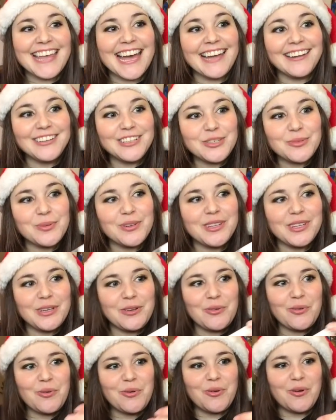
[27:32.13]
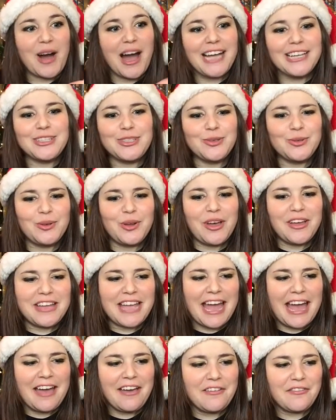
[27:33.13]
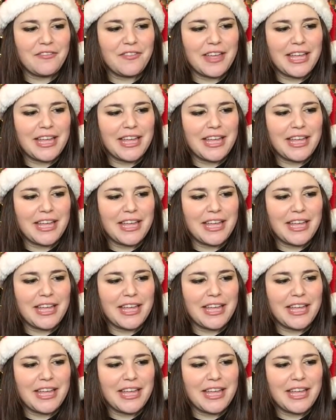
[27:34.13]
that is really cool. I do not have